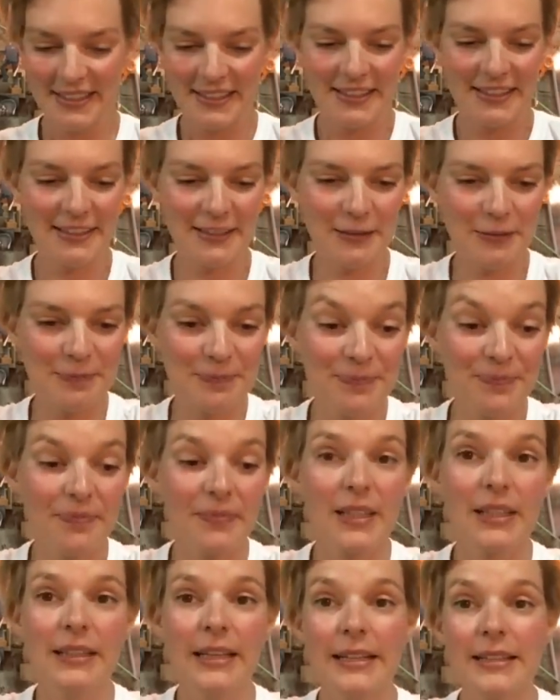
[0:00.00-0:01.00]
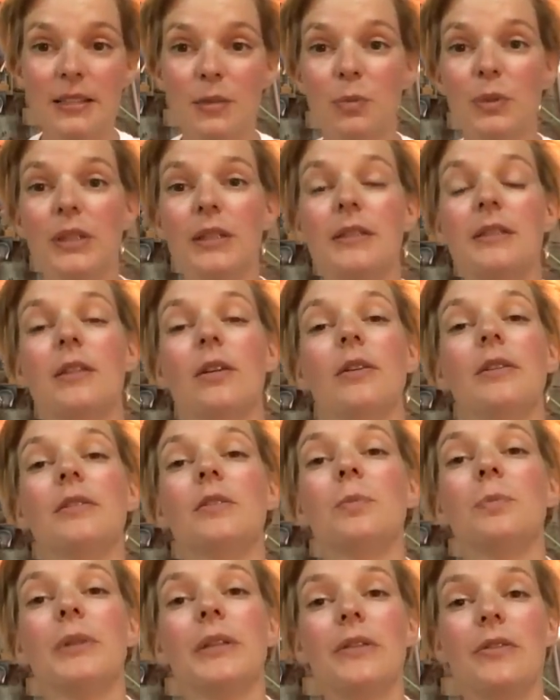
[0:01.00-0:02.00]
Um, next week is going
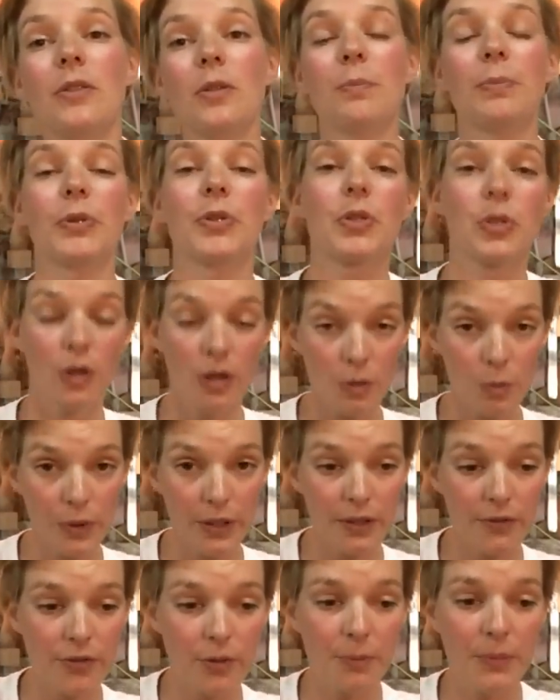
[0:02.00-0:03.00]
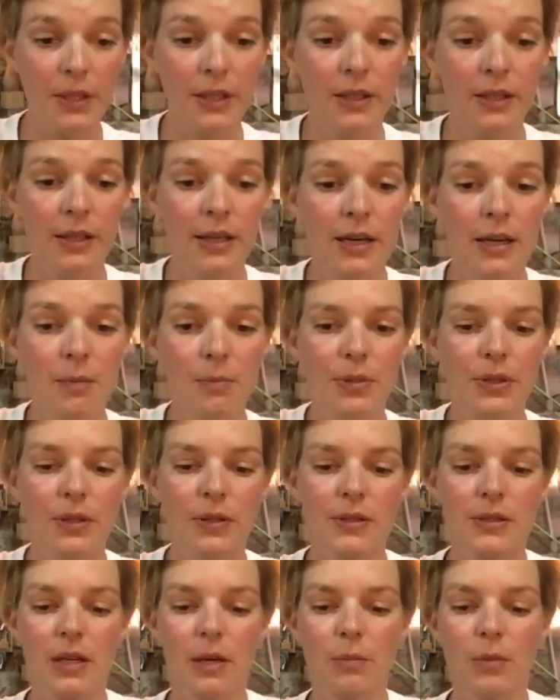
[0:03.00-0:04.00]
to be a super short week for me
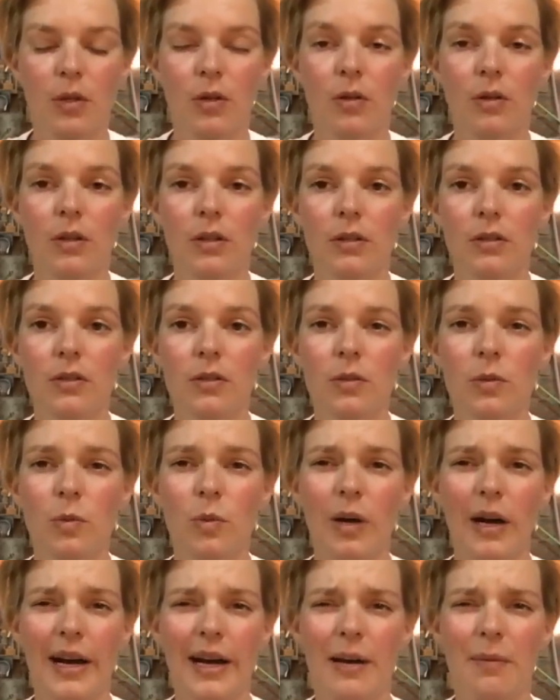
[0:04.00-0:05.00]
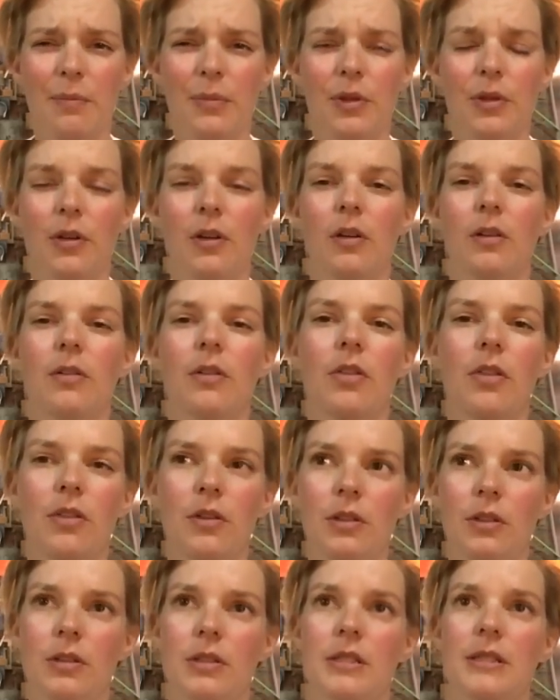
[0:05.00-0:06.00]
because I'm going to Hamburg on
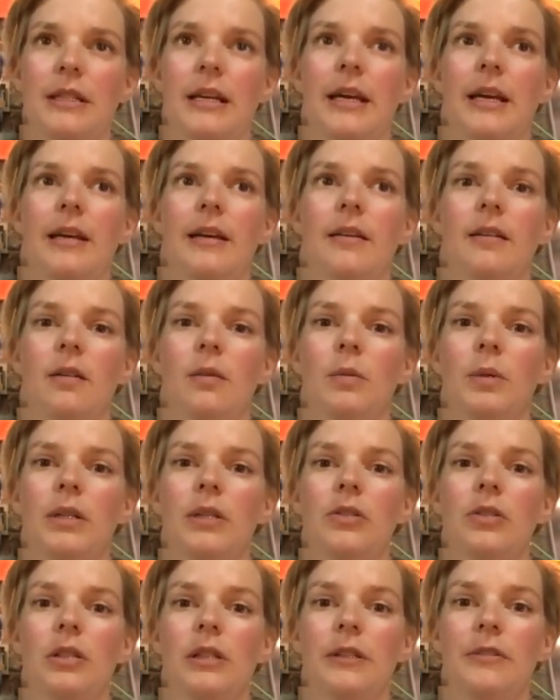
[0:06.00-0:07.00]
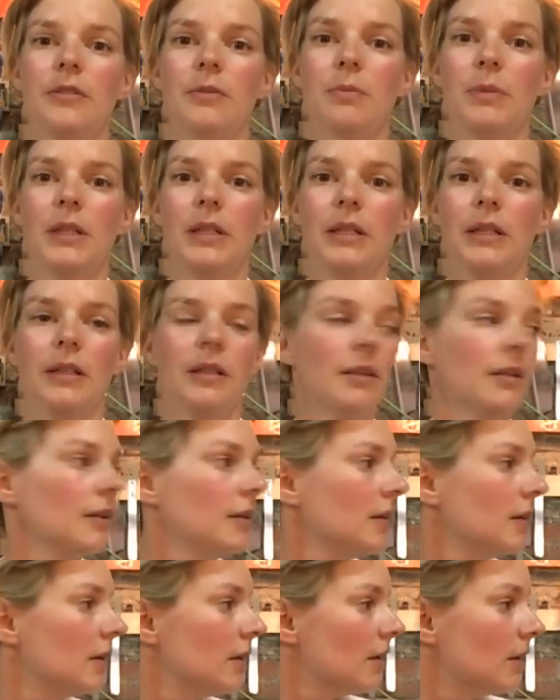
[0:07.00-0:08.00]
Thursday, which leaves me.
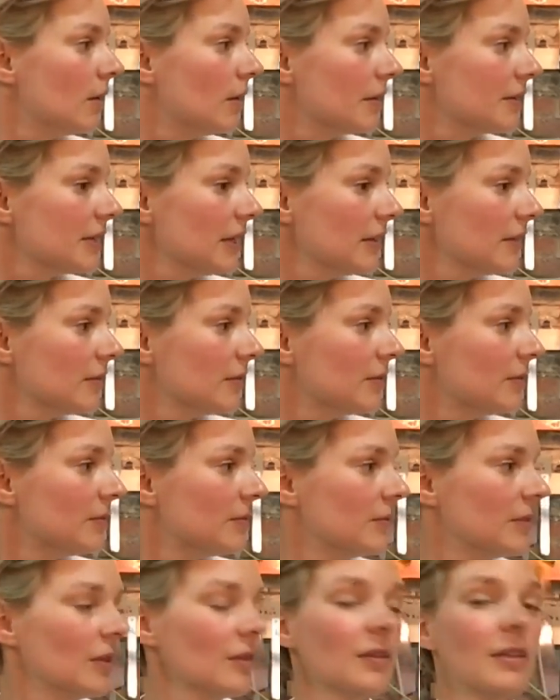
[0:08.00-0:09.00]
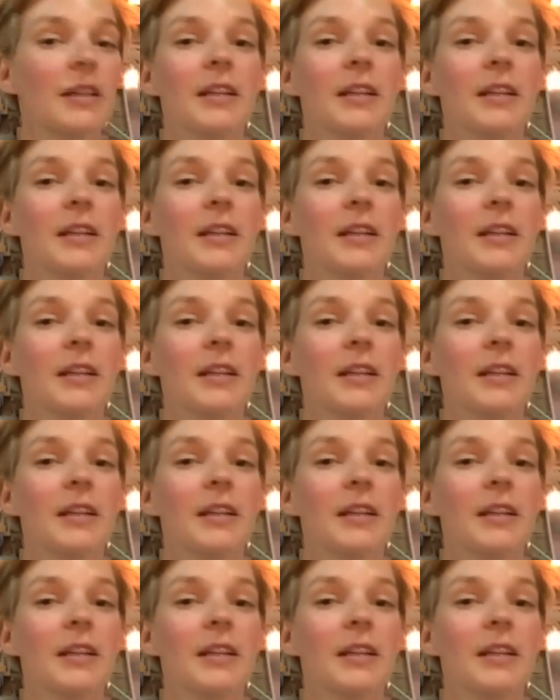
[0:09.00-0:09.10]
What is that? No.